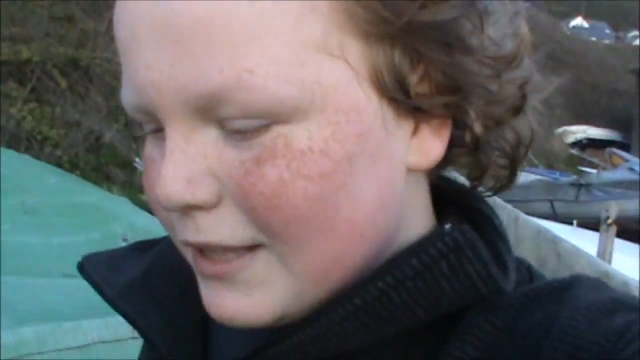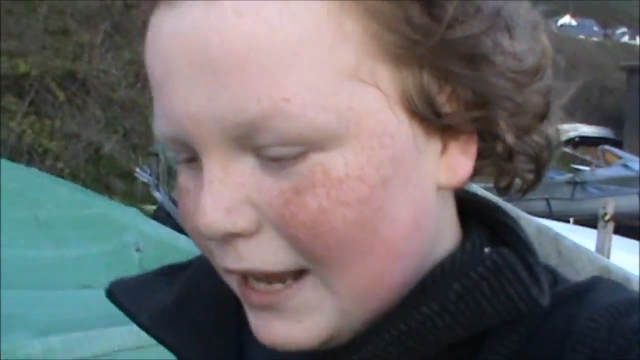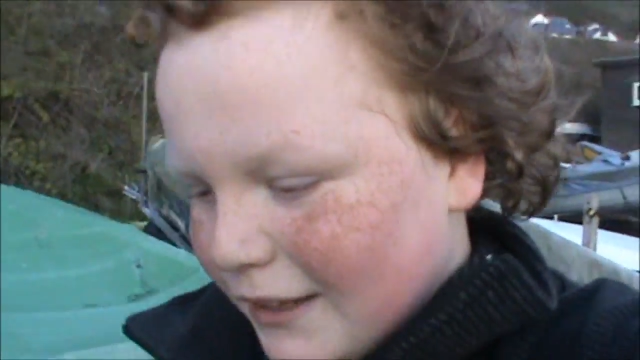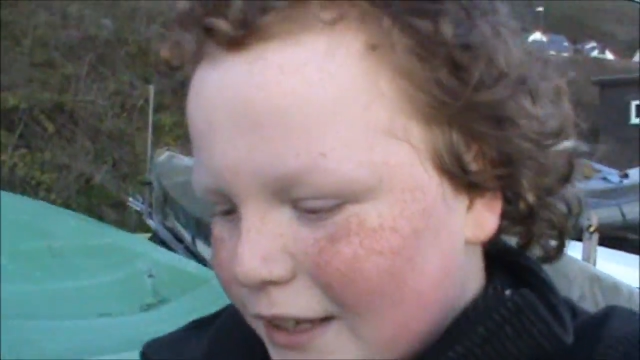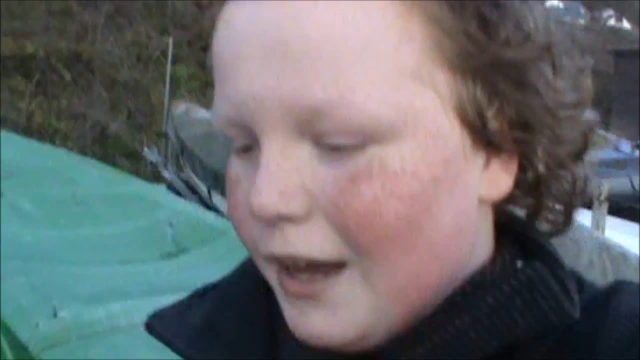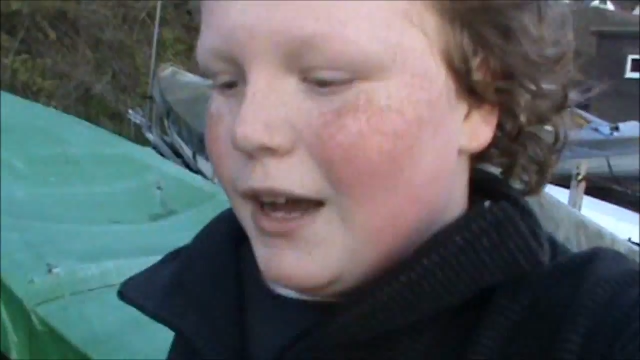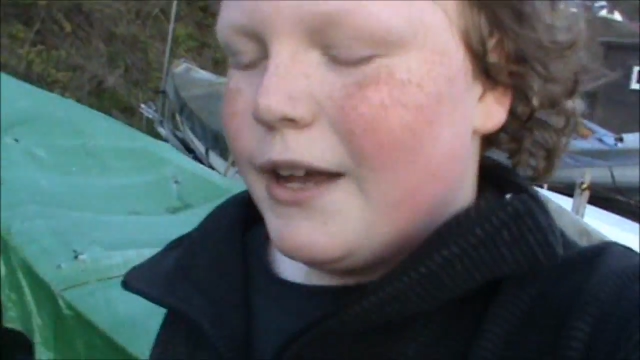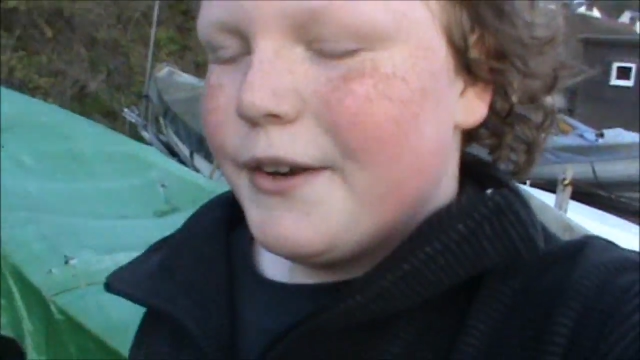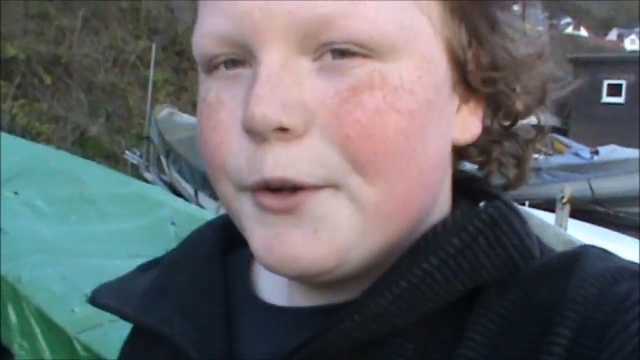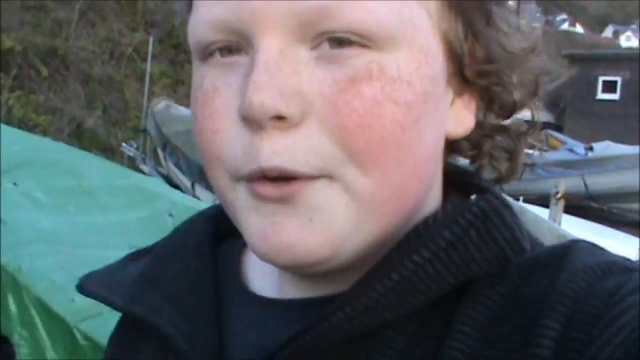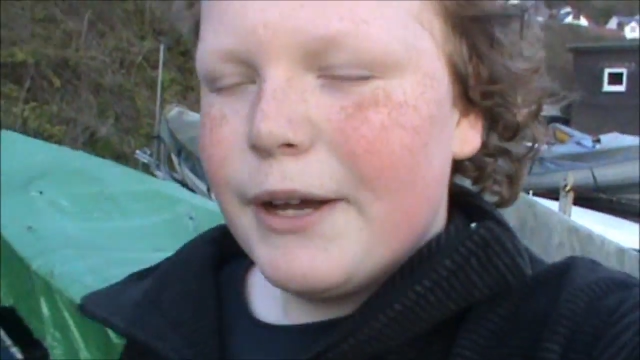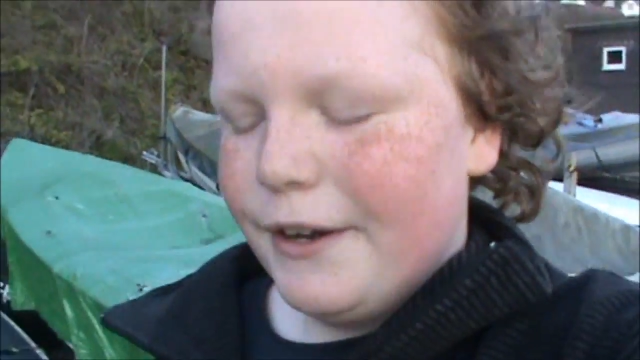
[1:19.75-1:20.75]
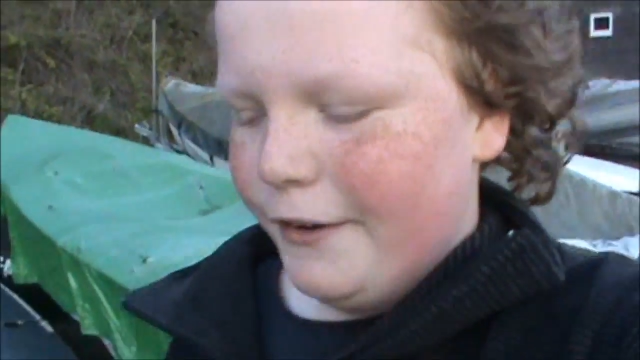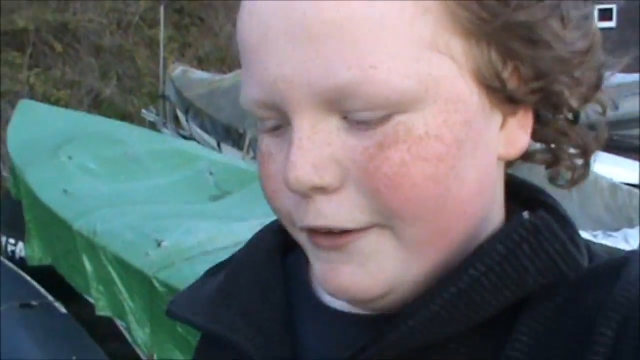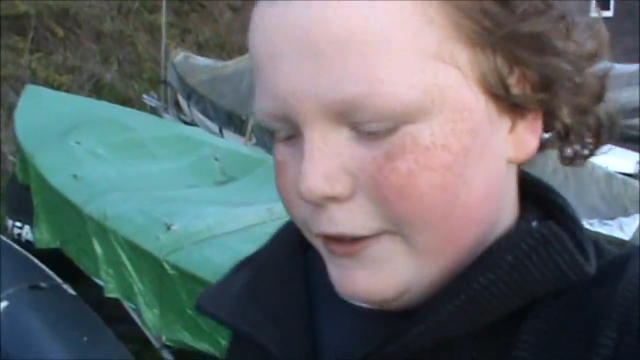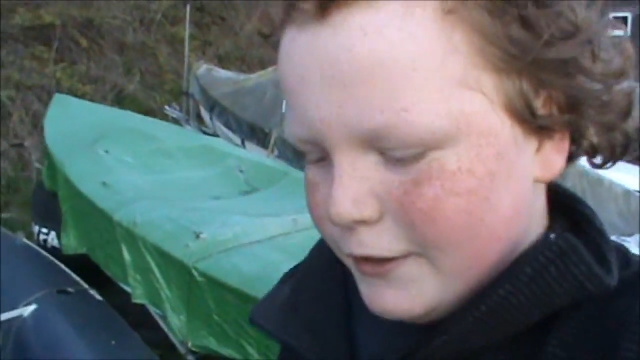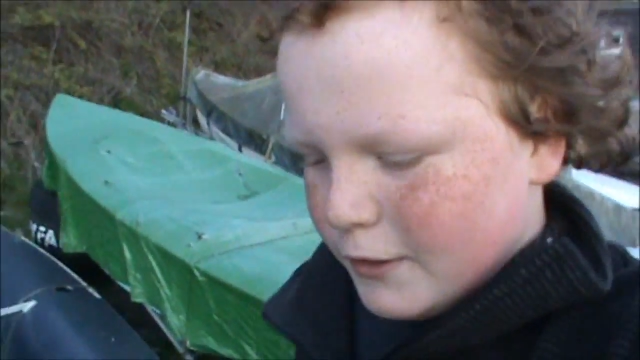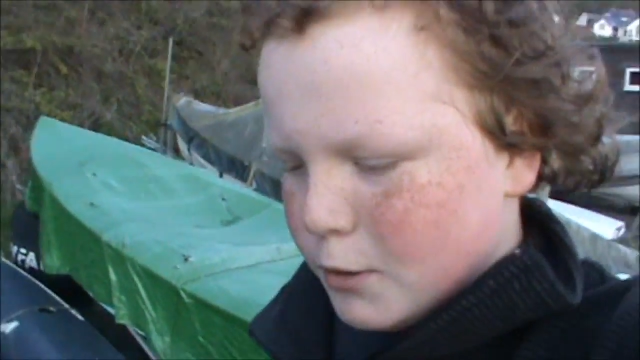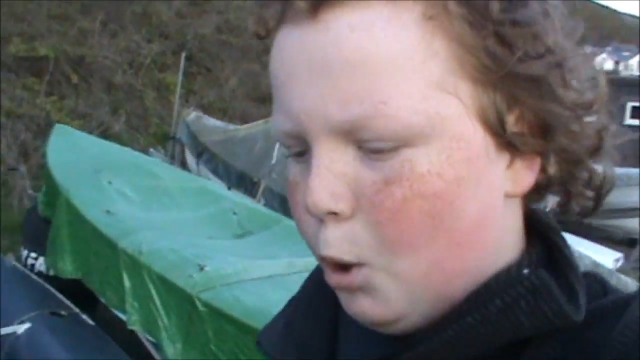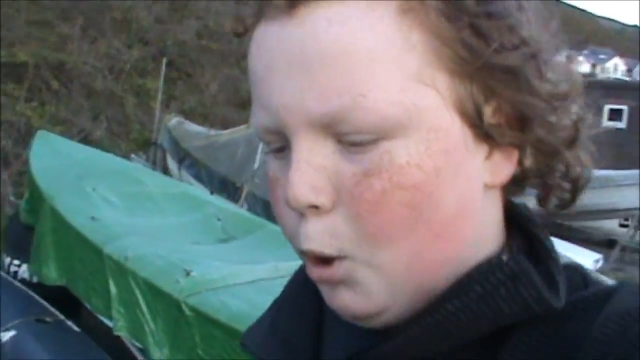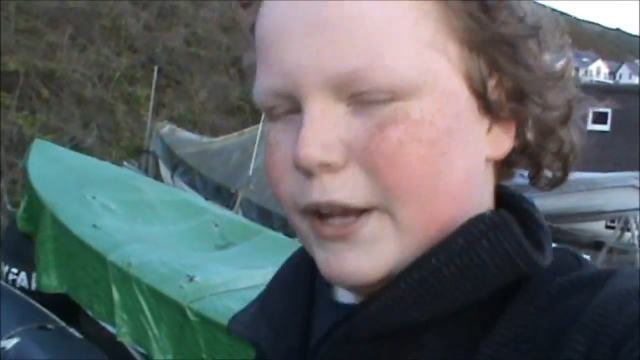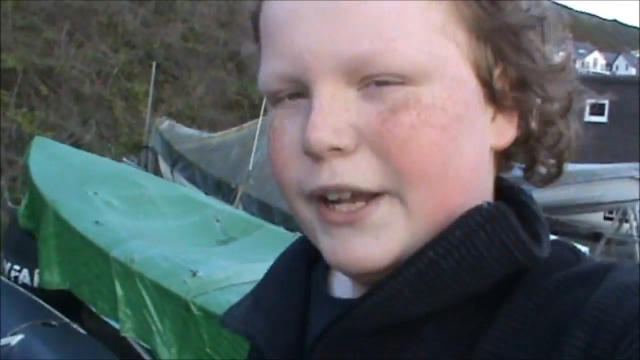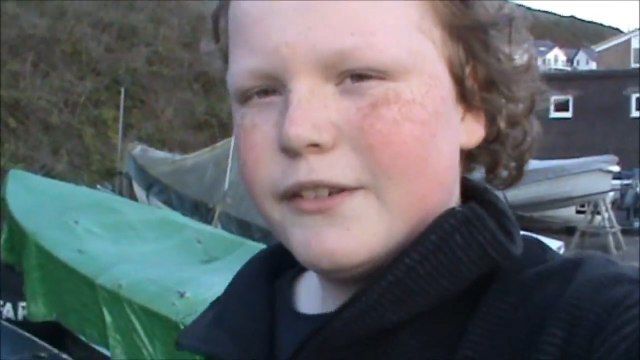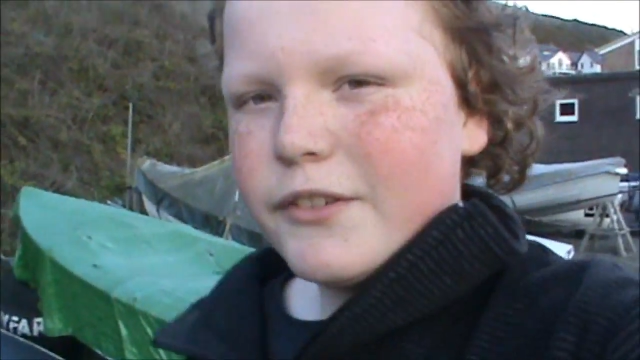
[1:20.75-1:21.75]
that guy doing
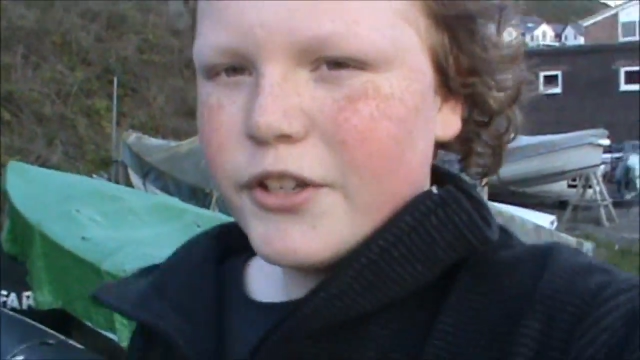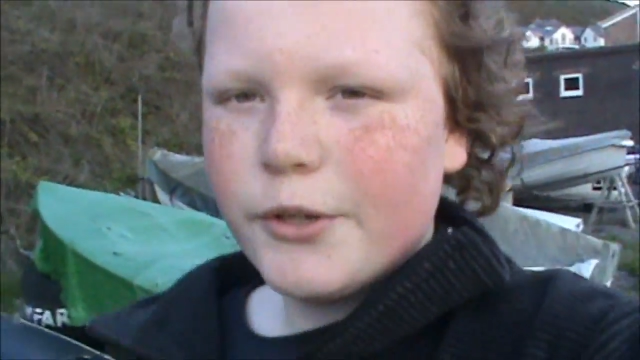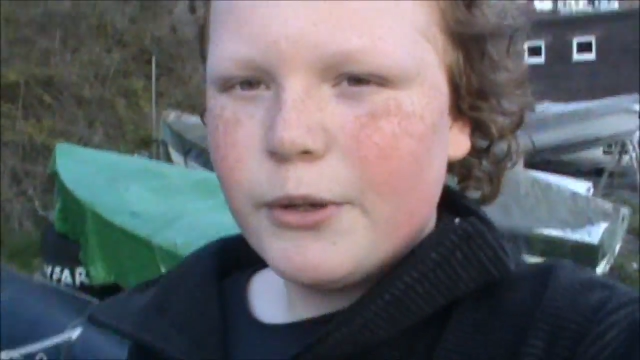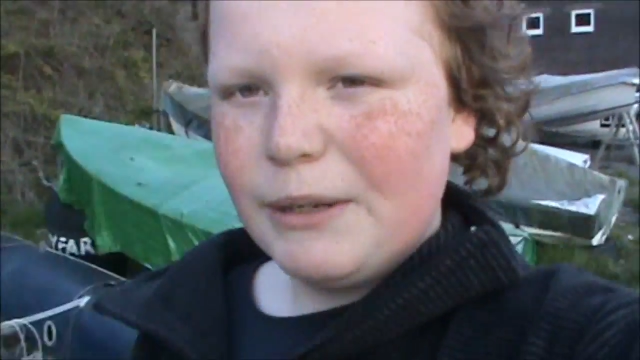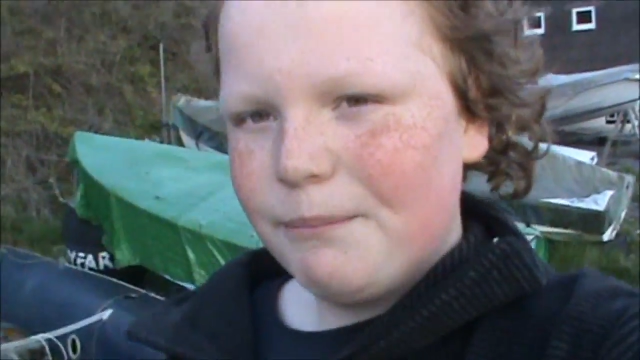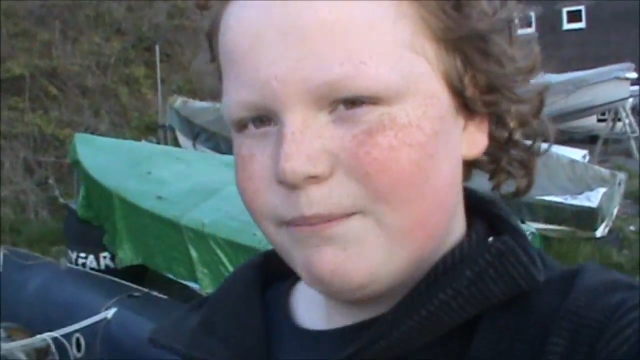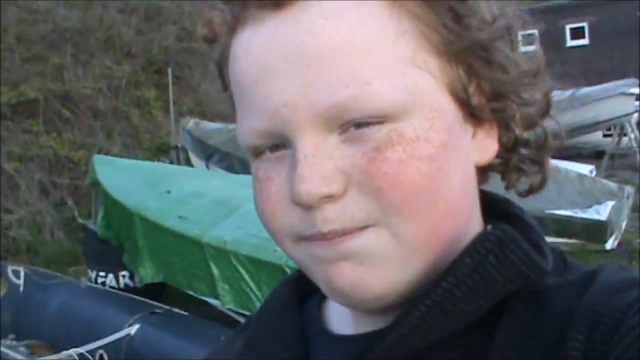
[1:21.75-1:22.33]
talking to a